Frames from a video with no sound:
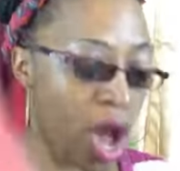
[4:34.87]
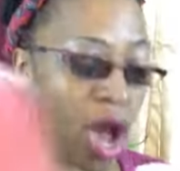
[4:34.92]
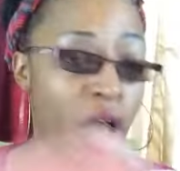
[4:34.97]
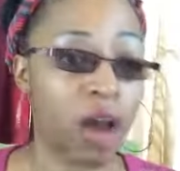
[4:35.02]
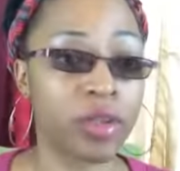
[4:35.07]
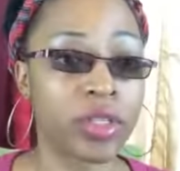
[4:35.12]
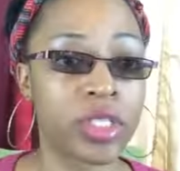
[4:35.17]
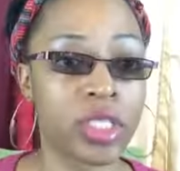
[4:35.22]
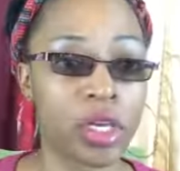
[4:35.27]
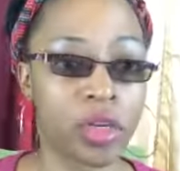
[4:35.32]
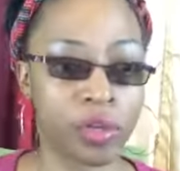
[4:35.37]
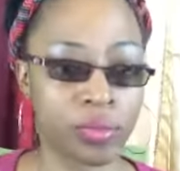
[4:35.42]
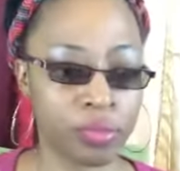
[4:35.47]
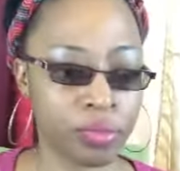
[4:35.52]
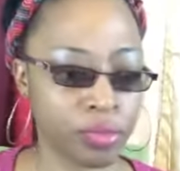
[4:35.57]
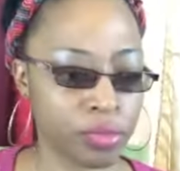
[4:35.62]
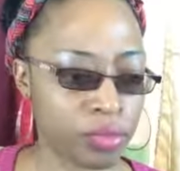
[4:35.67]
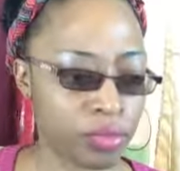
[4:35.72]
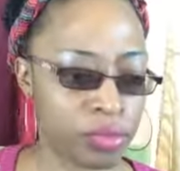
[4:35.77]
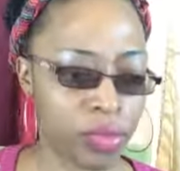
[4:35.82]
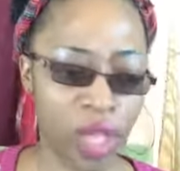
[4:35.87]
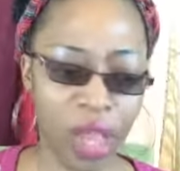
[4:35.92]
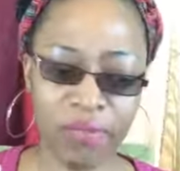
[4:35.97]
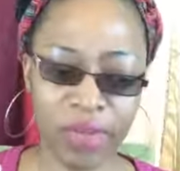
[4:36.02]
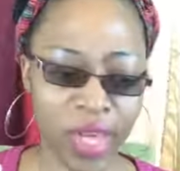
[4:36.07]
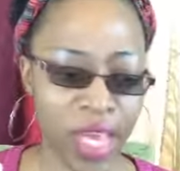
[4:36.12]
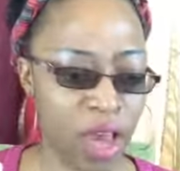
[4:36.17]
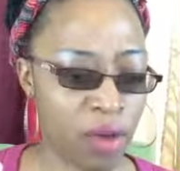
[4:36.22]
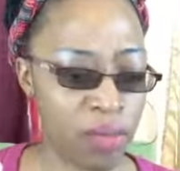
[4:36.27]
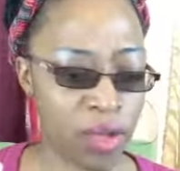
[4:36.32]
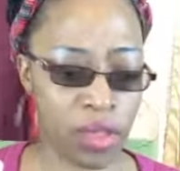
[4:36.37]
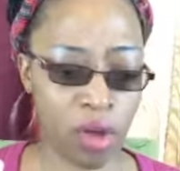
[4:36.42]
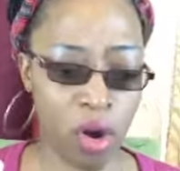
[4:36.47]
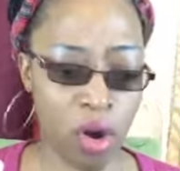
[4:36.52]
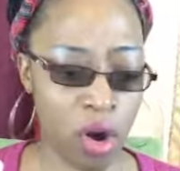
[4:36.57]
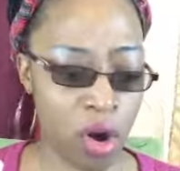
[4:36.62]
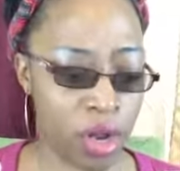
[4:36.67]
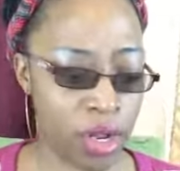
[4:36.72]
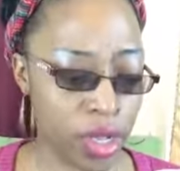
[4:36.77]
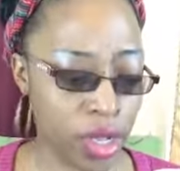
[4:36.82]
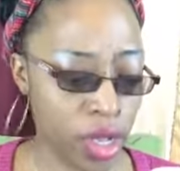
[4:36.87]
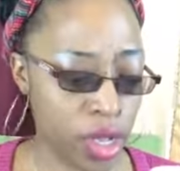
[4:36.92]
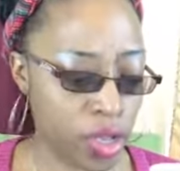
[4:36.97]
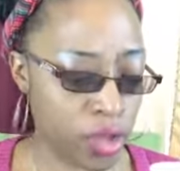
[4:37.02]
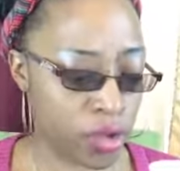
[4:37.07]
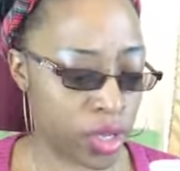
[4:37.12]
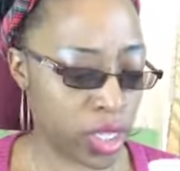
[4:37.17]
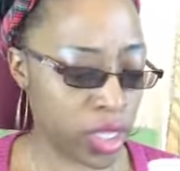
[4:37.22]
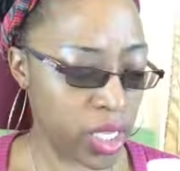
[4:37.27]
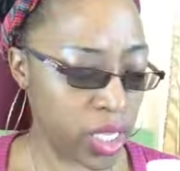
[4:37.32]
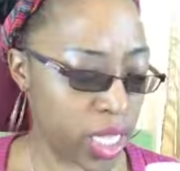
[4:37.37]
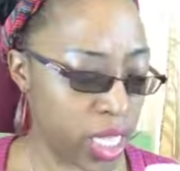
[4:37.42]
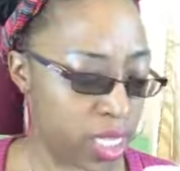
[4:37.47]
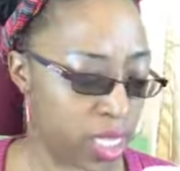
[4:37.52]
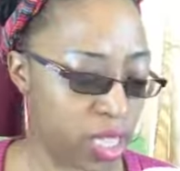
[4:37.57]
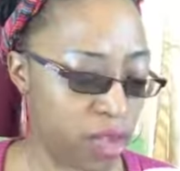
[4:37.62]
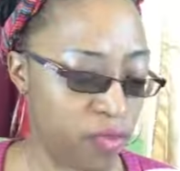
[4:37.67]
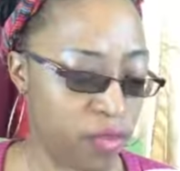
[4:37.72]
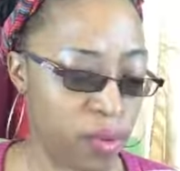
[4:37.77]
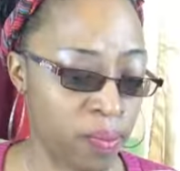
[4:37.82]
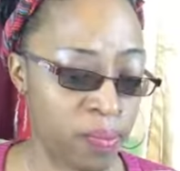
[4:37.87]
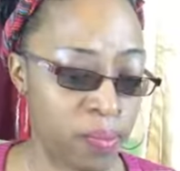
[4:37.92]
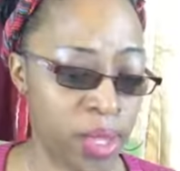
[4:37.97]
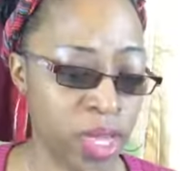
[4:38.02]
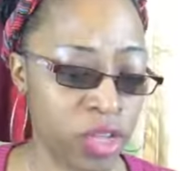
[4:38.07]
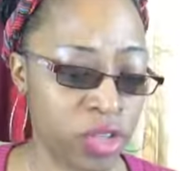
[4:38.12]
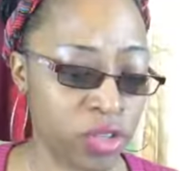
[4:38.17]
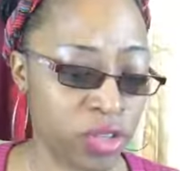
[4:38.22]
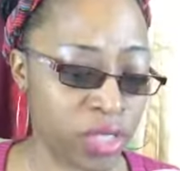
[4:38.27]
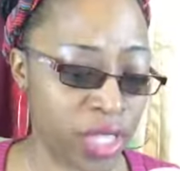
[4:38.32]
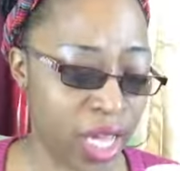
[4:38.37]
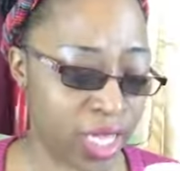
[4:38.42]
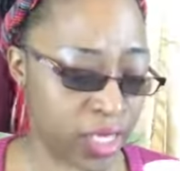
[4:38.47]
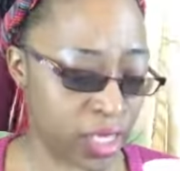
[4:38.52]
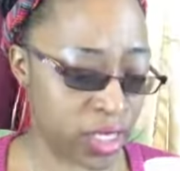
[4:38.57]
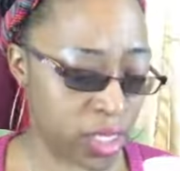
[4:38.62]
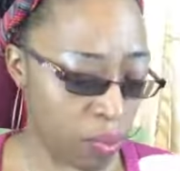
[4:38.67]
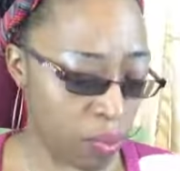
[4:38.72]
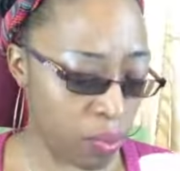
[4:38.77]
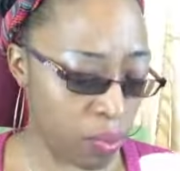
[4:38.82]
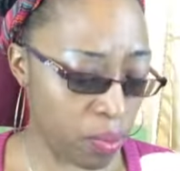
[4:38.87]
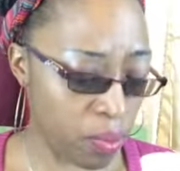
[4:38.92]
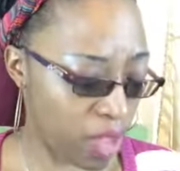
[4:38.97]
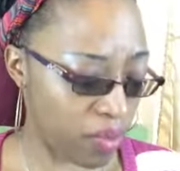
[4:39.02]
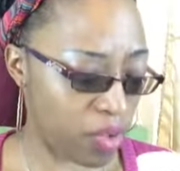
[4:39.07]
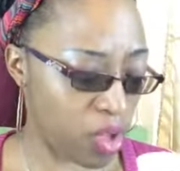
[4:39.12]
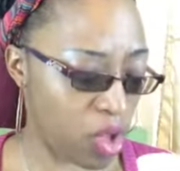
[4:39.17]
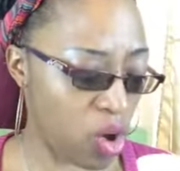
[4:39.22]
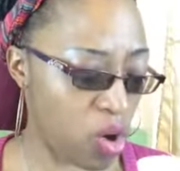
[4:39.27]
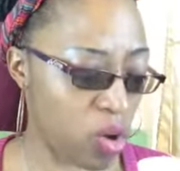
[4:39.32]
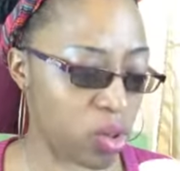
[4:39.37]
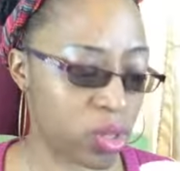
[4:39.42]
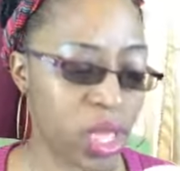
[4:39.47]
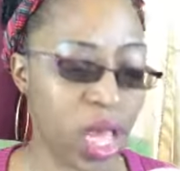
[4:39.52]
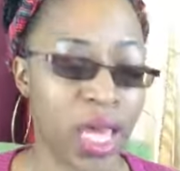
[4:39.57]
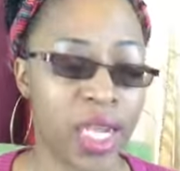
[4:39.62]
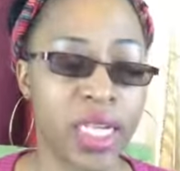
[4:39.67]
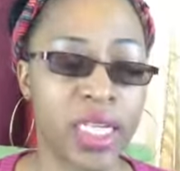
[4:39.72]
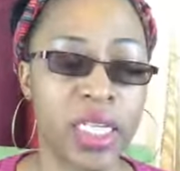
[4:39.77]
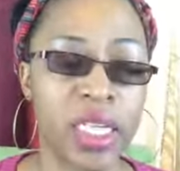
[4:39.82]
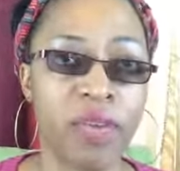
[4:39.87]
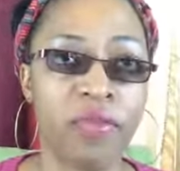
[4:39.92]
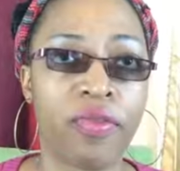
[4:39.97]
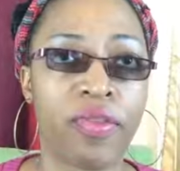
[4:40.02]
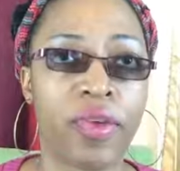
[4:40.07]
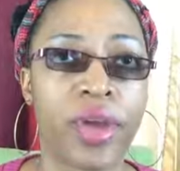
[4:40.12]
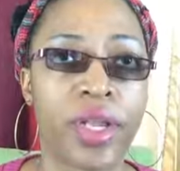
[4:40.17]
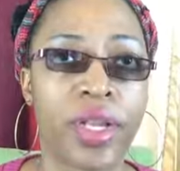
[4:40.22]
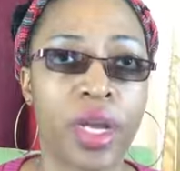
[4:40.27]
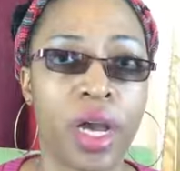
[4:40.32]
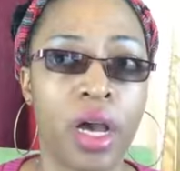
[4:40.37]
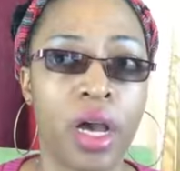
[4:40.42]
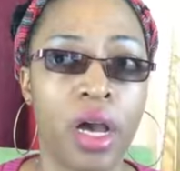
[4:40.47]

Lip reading: Also, I forgot with art, you can look at different pictures. Like some books have a whole lot of different